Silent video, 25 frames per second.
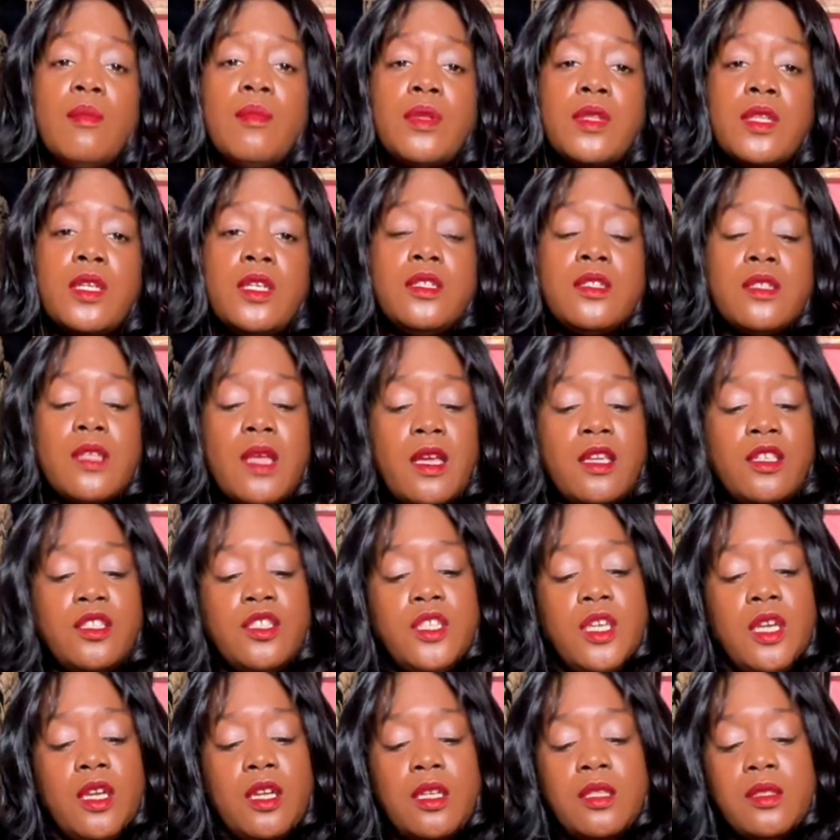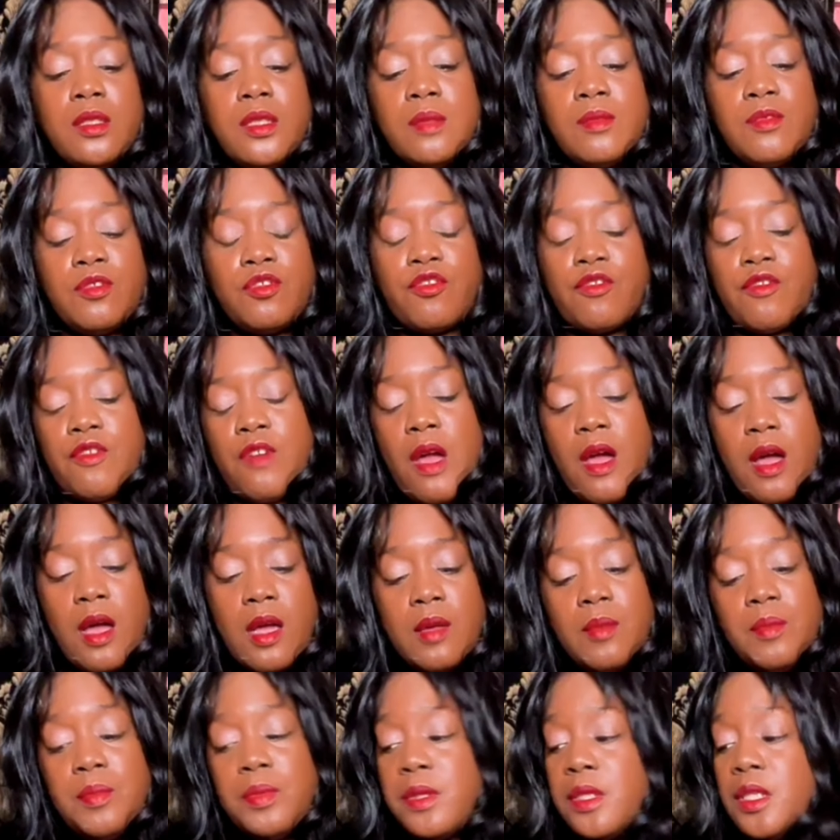Please like, share, and
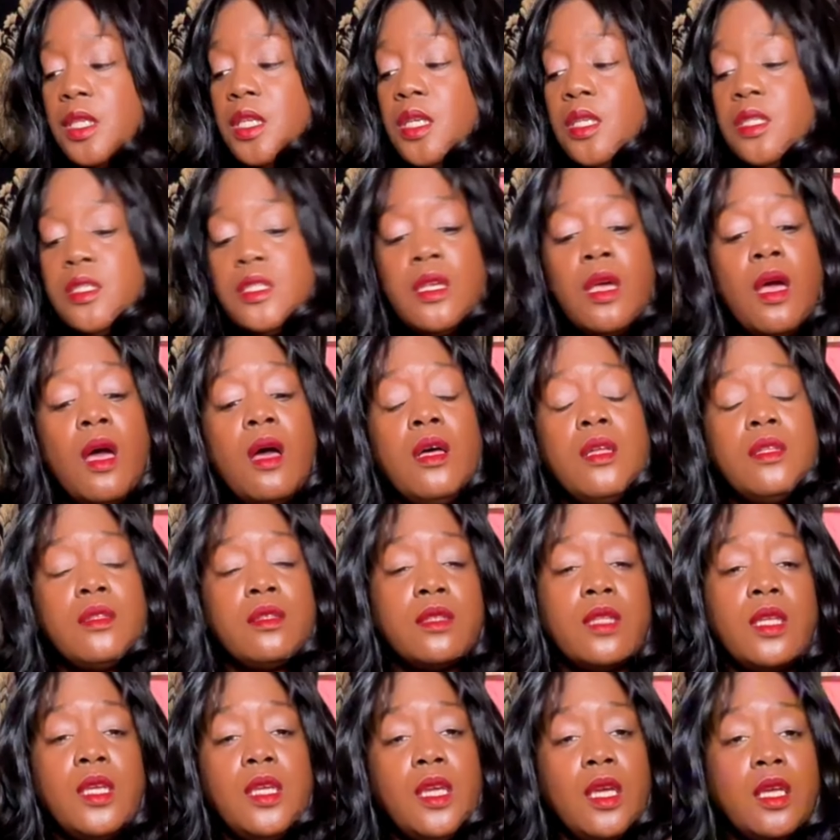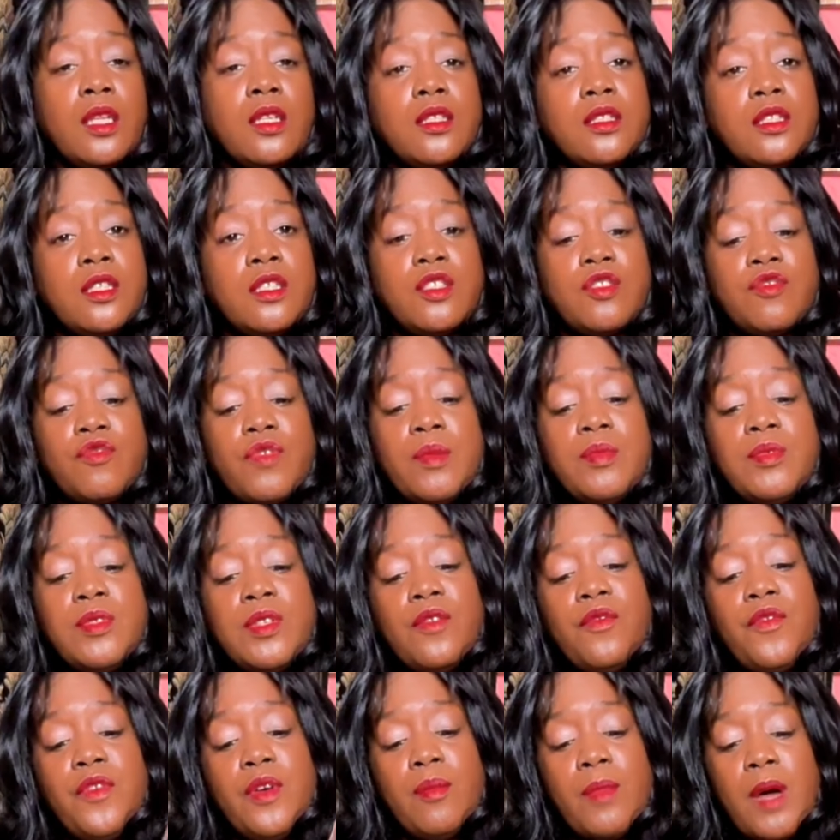subscribe. Please link in the
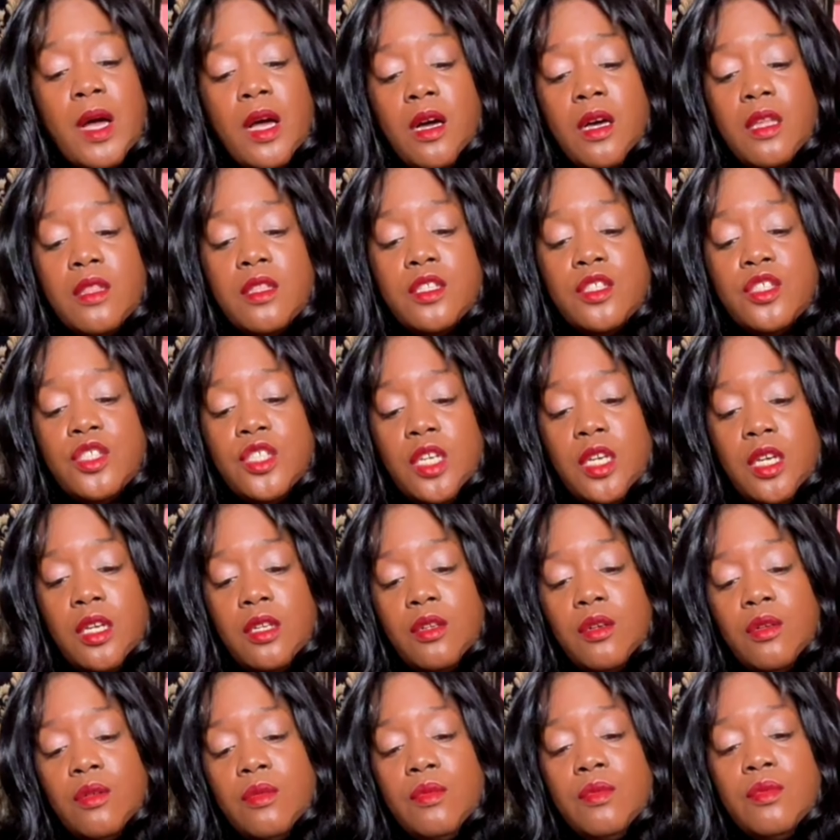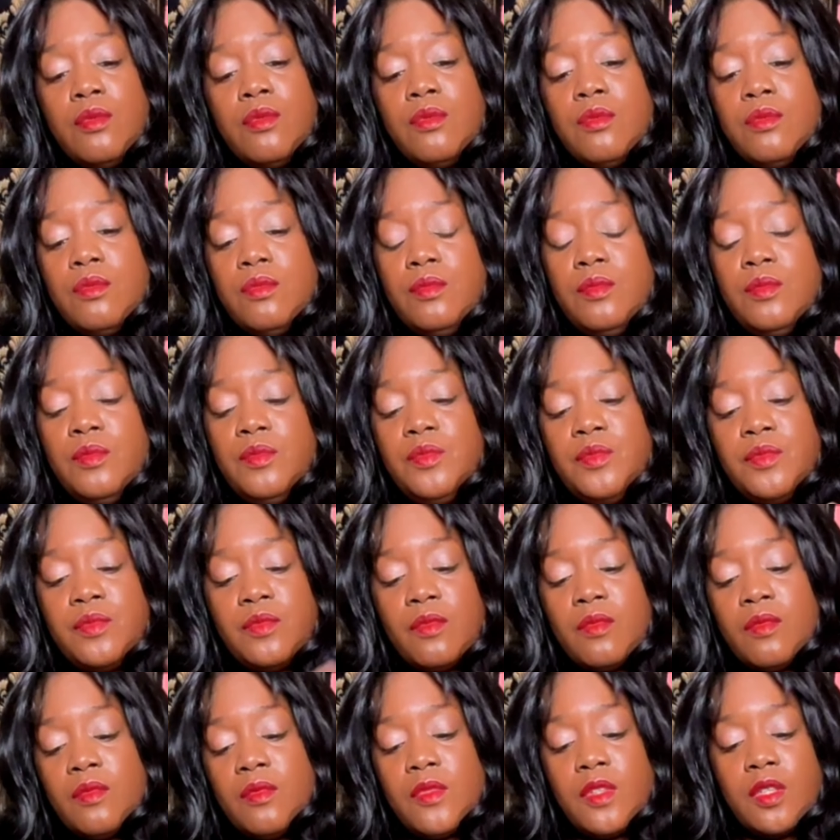description for my other channel.
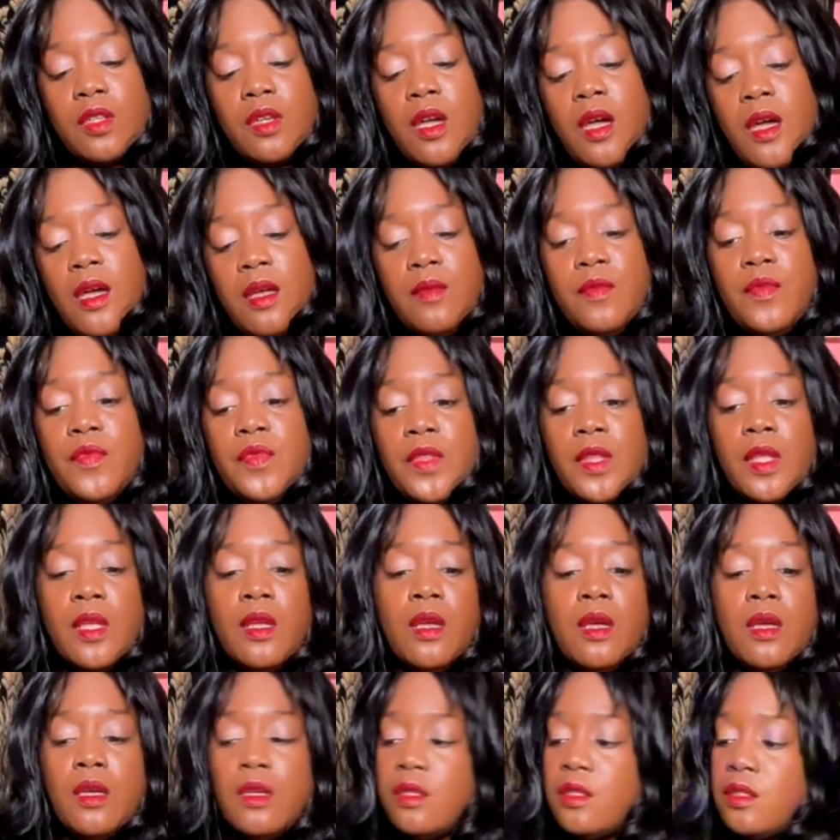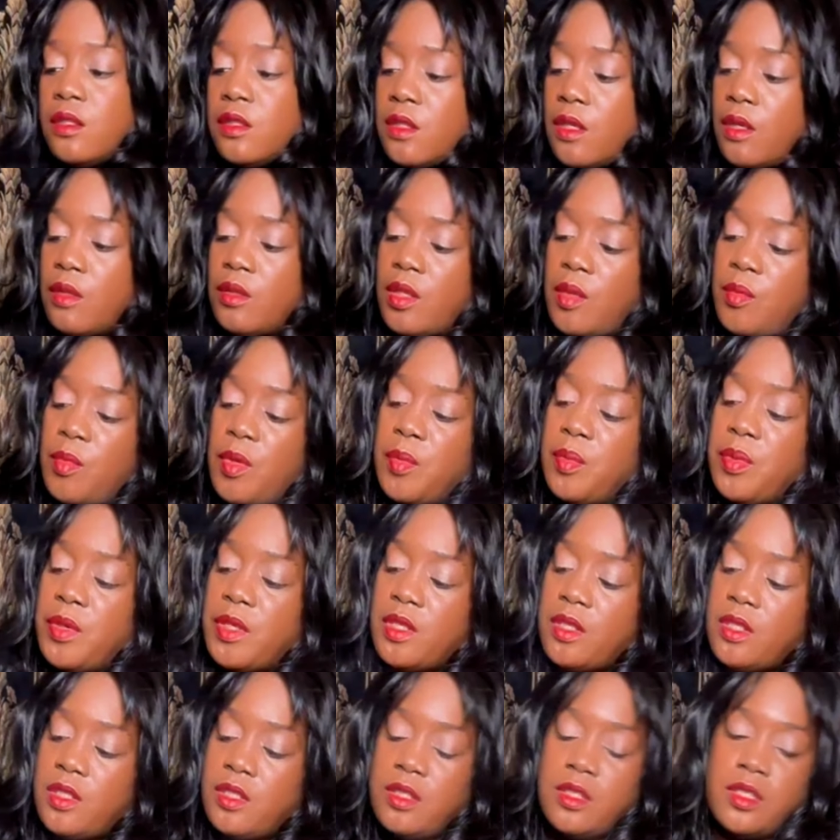Okay, so let me
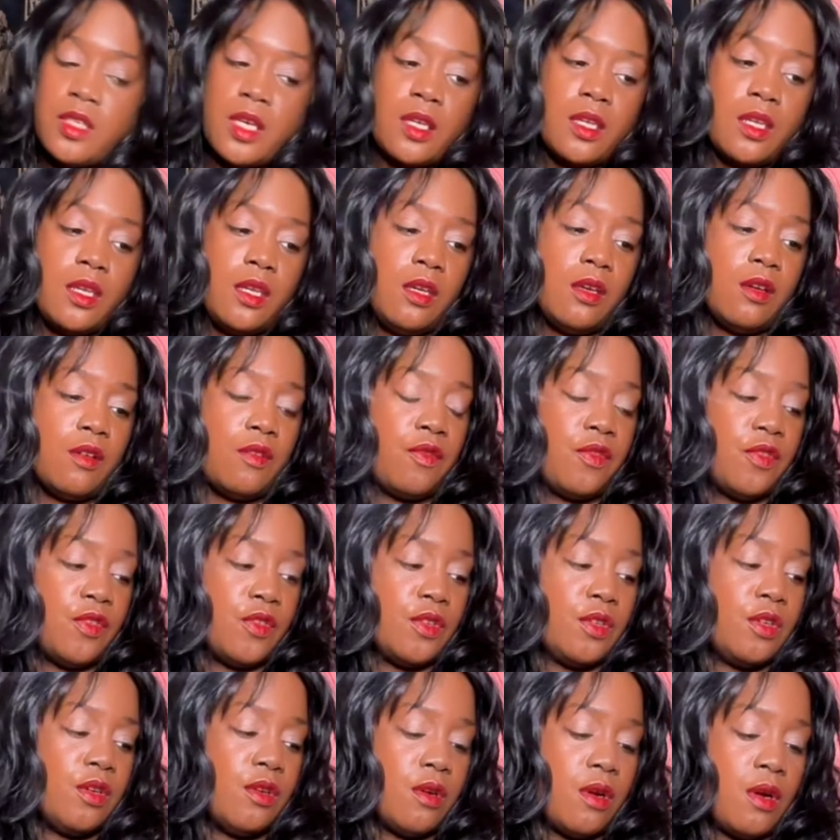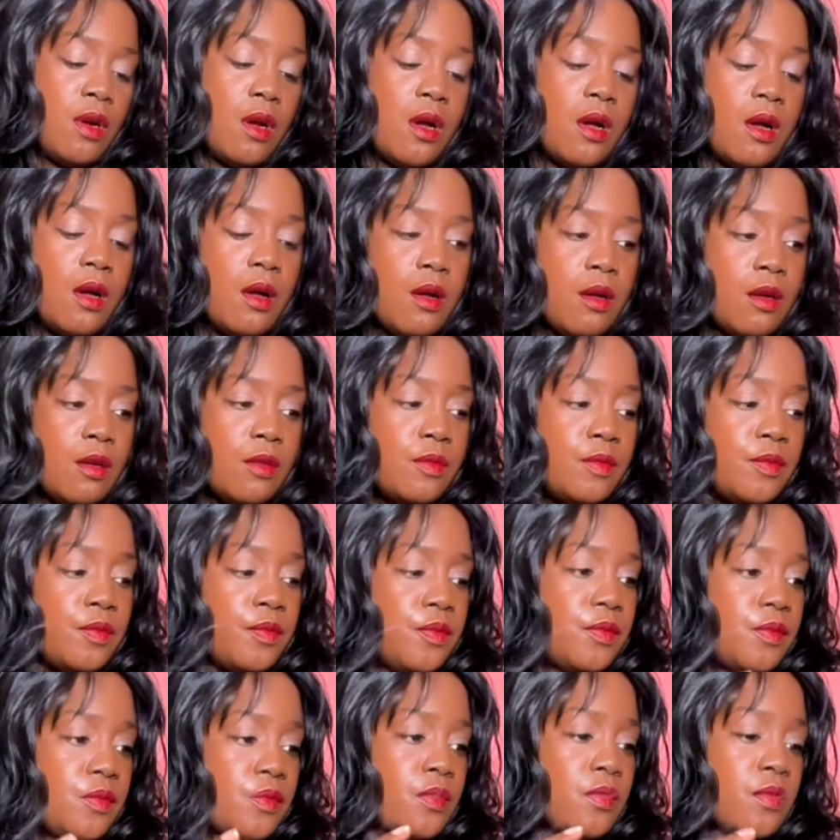put this deck here for your
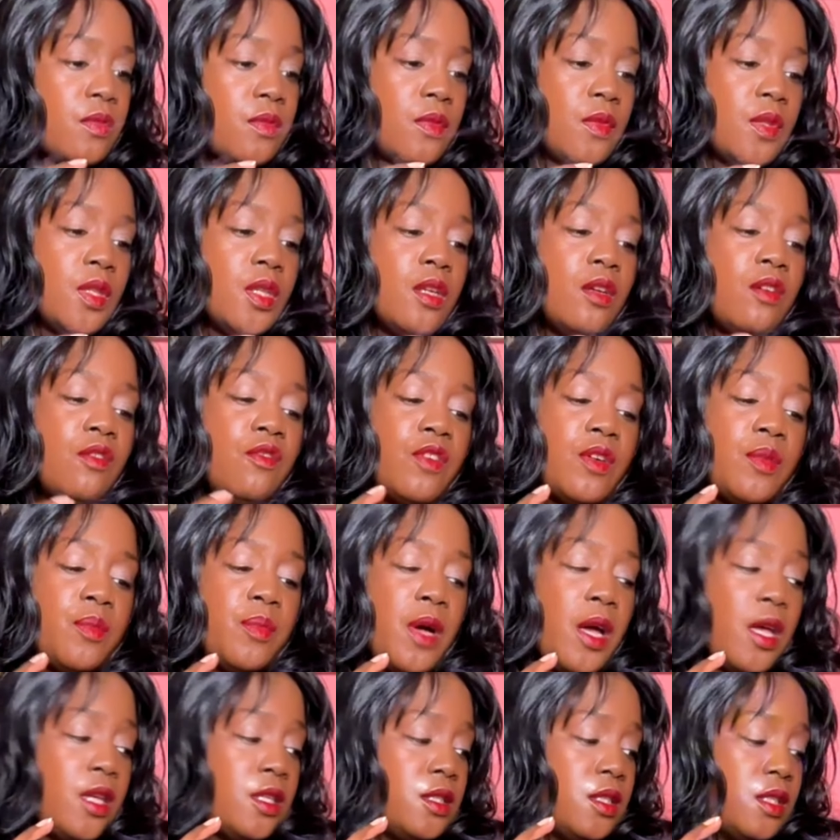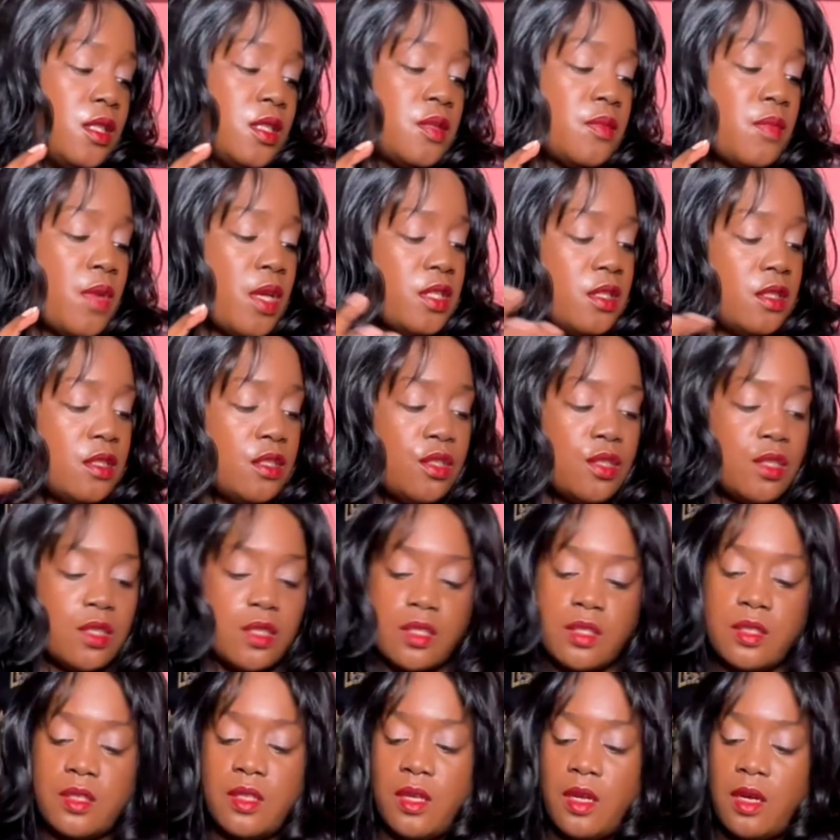uh for Pisces
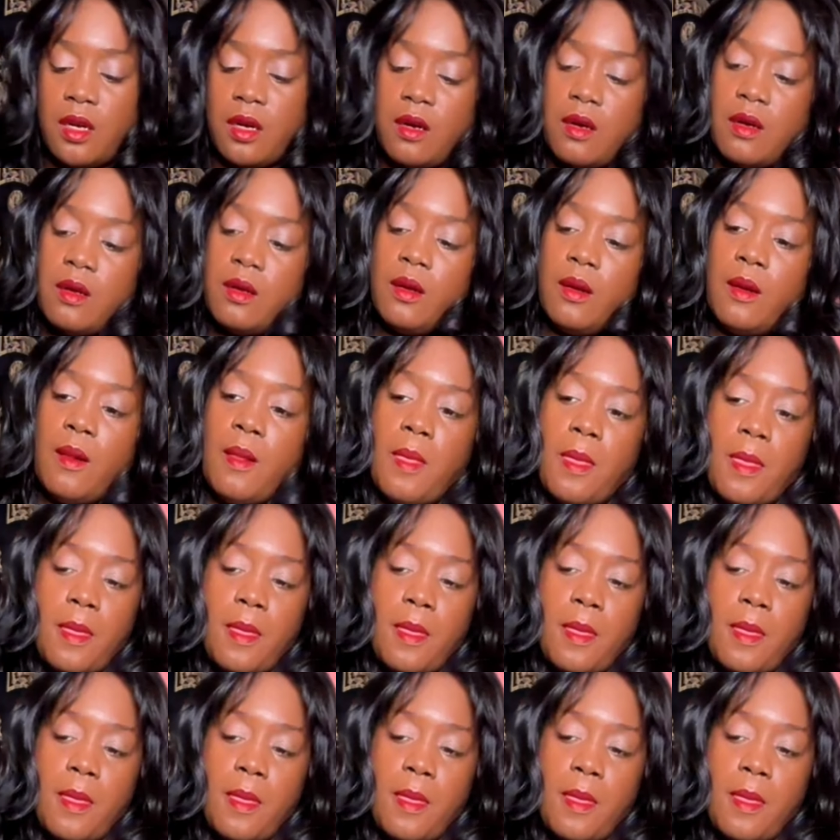messages there.